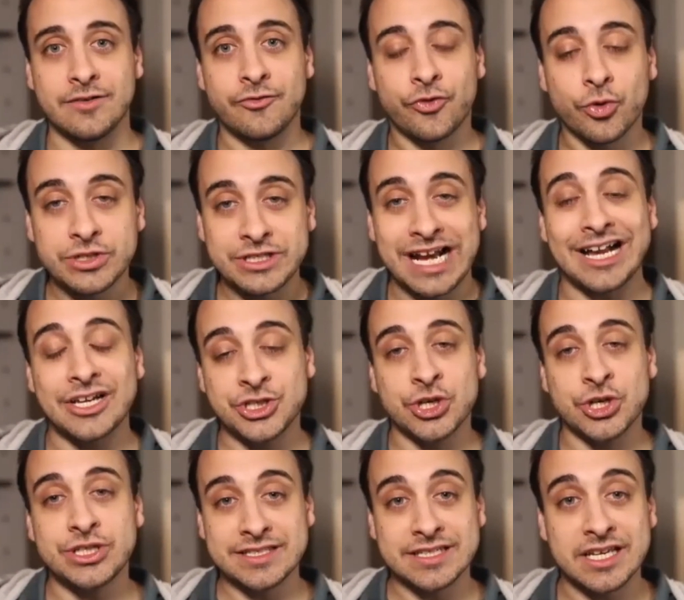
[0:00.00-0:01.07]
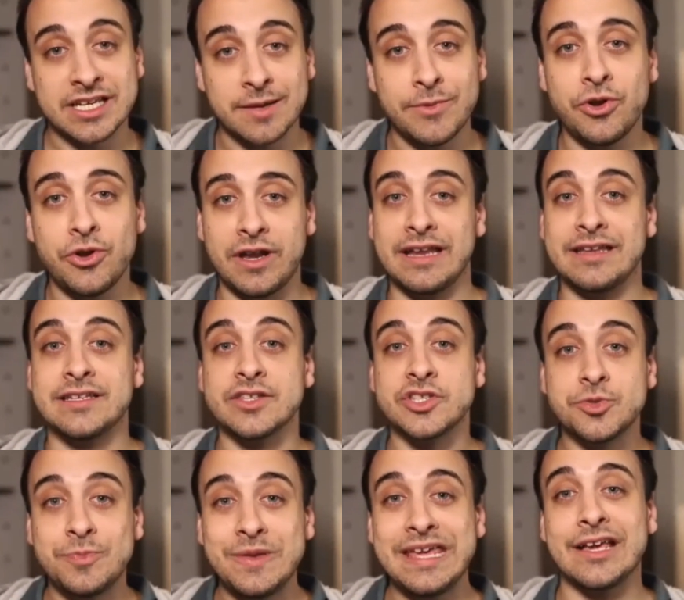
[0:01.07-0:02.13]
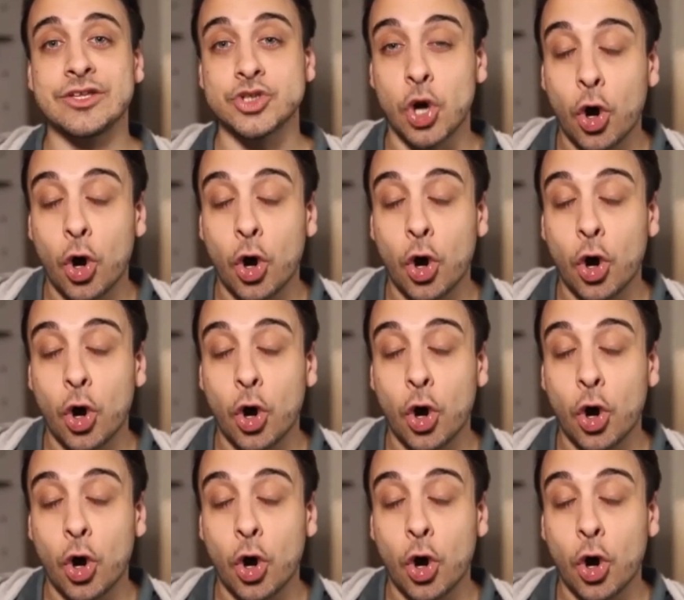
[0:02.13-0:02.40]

for dotChurch as a community to speak as